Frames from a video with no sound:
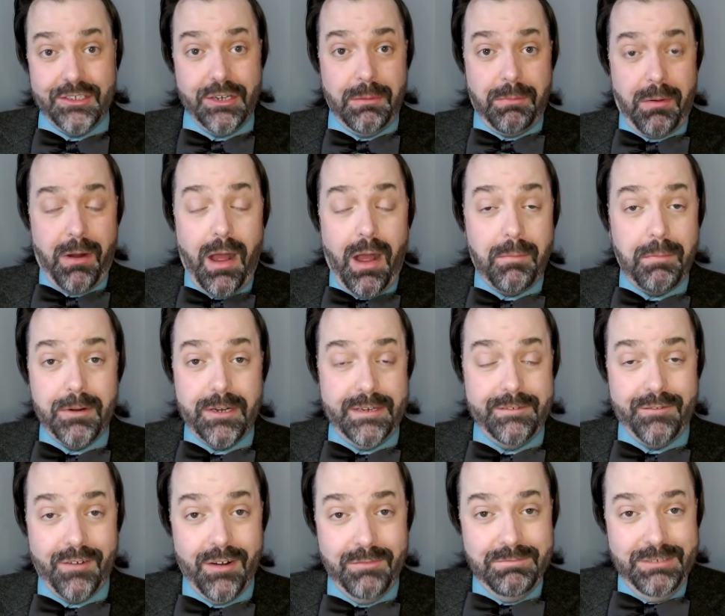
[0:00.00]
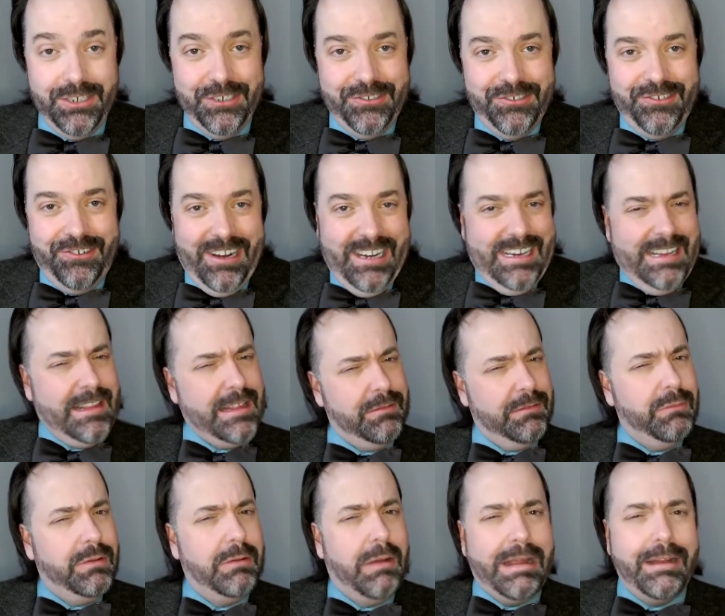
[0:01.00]
your property from you, right? I think
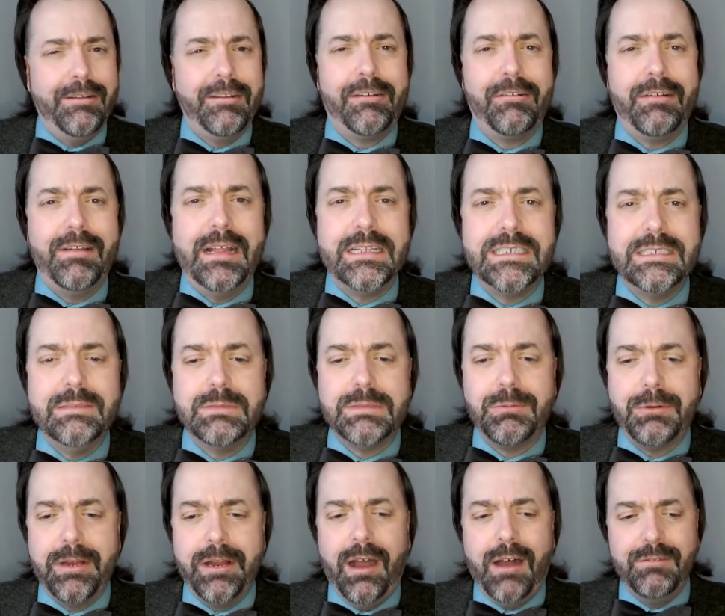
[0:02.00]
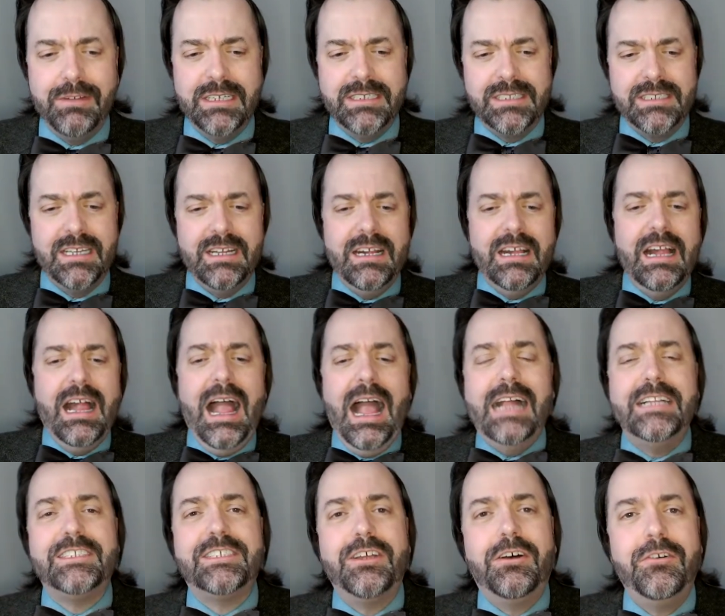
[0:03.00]
that we don't have to agree. That seems pretty obvious.
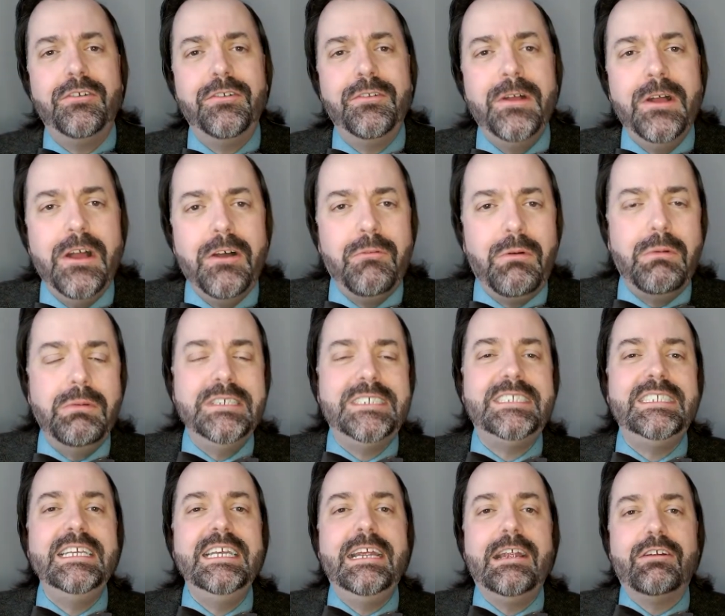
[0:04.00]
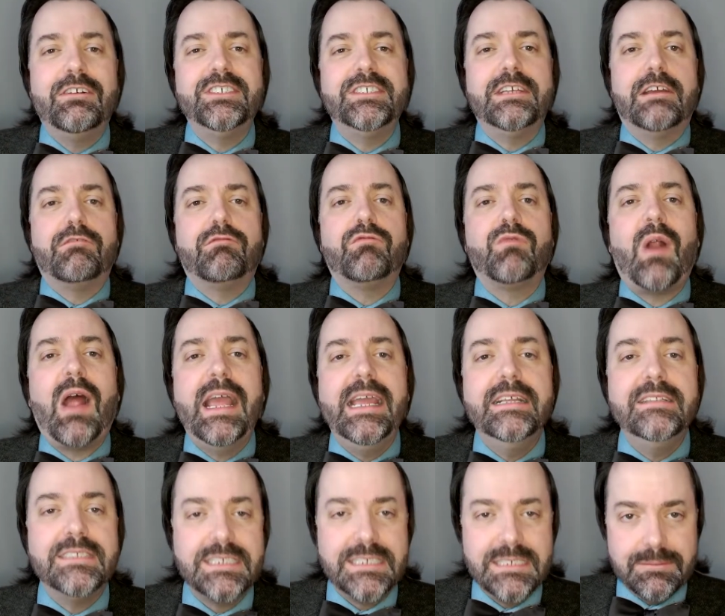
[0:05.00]
And so what we see here is that
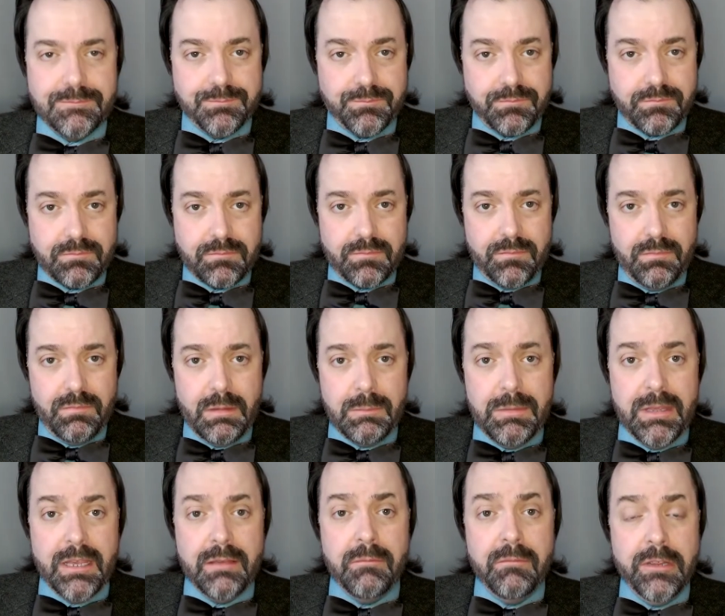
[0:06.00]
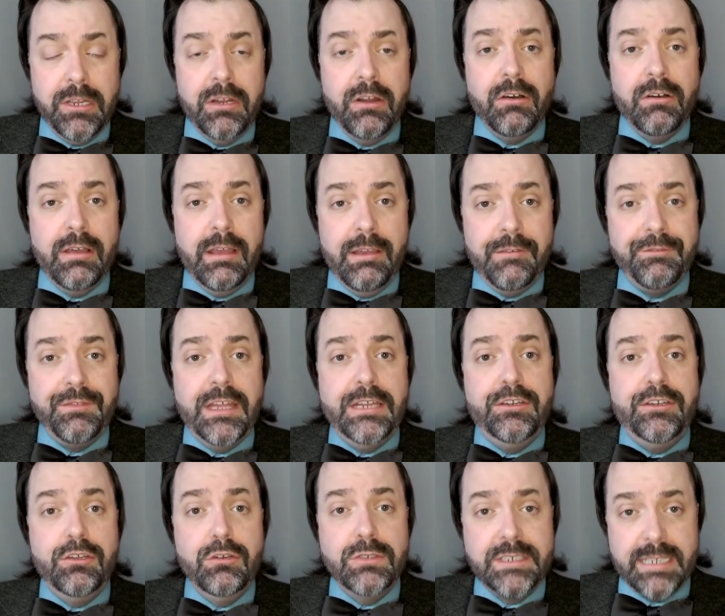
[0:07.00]
rights, if they
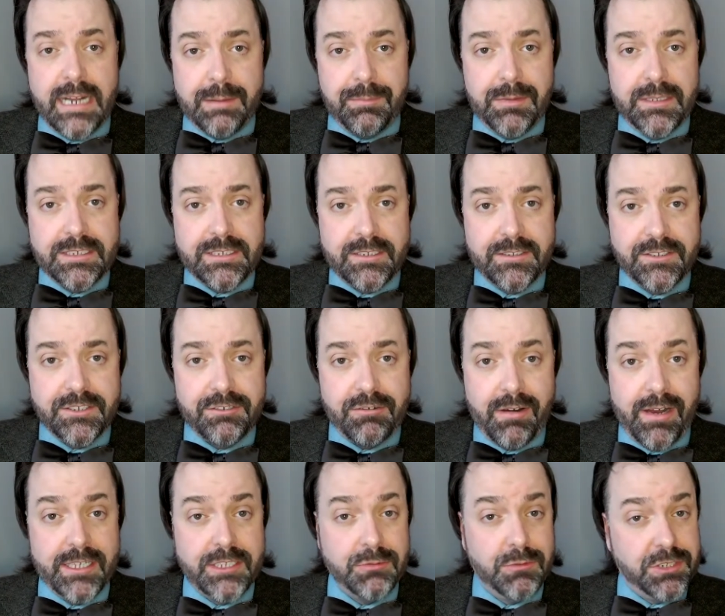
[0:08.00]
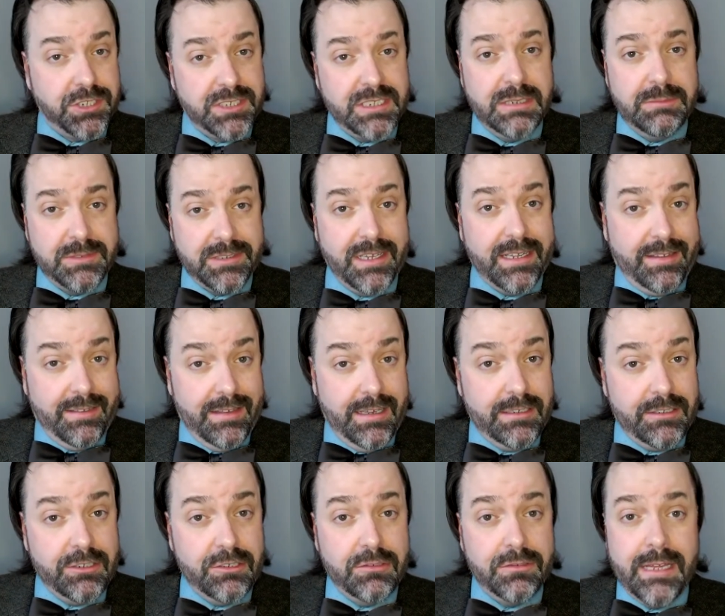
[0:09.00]
do set up these constraints, which seems like they
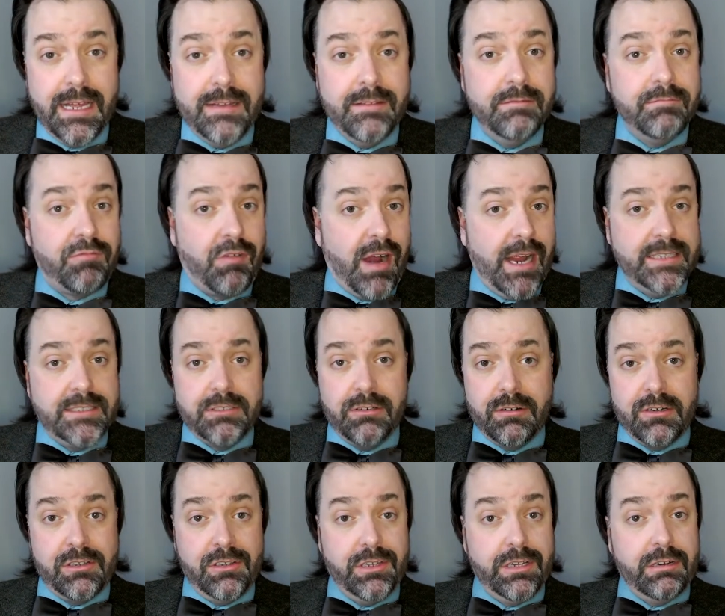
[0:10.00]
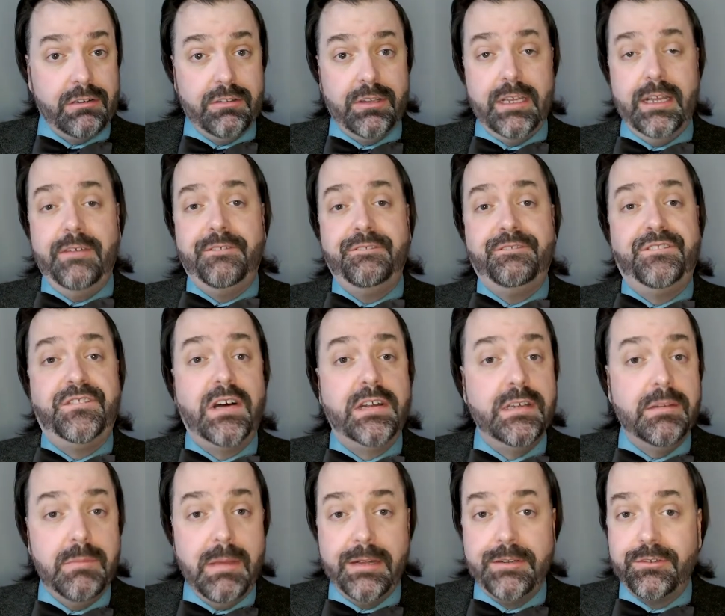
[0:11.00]
do, then rights are clearly a
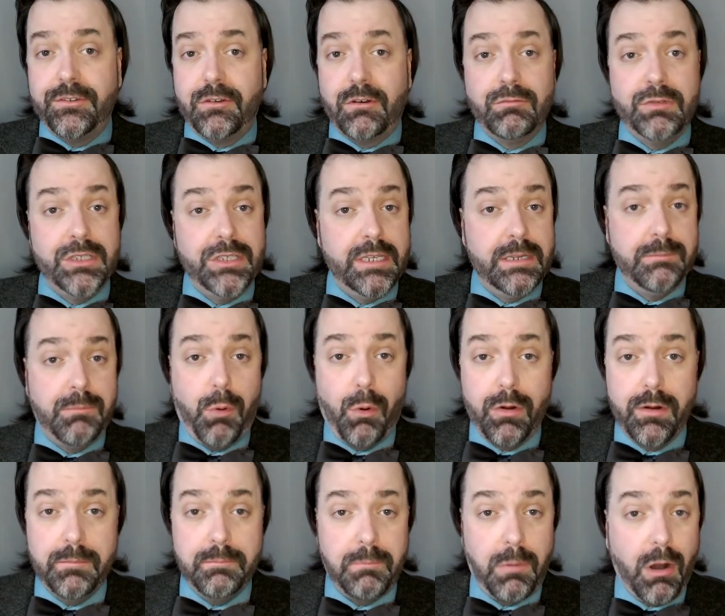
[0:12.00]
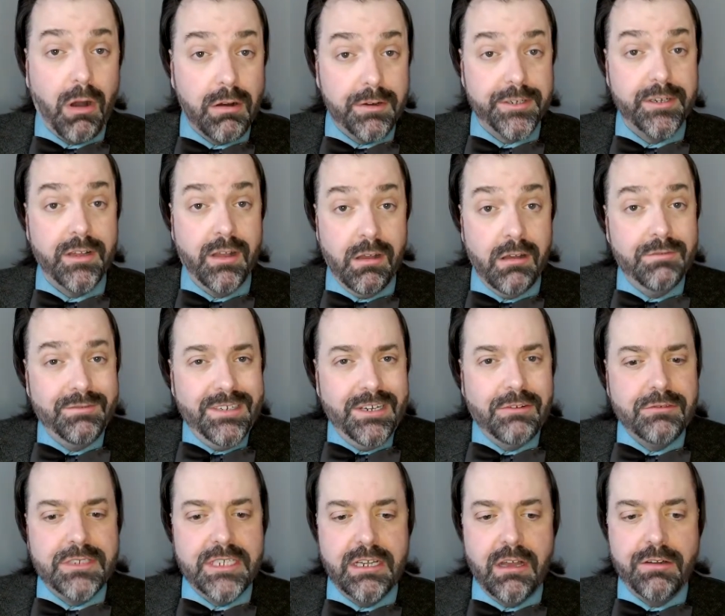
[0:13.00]
fundamental or really important part of,
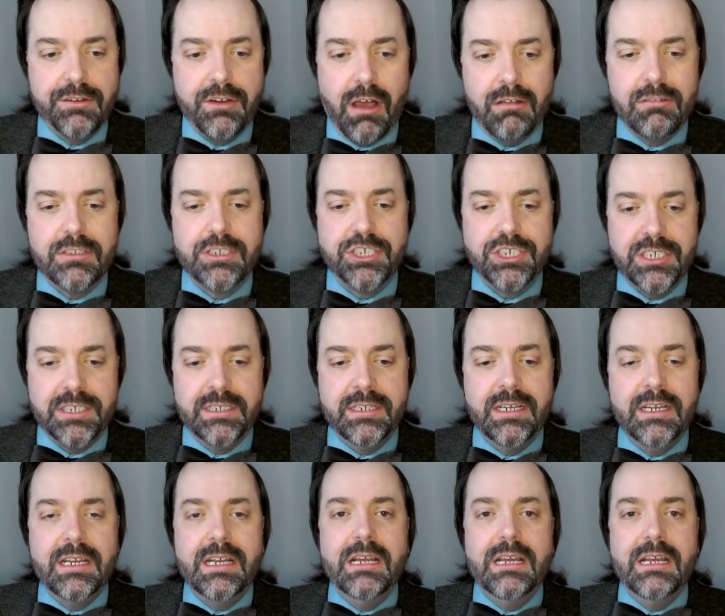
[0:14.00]
deontology.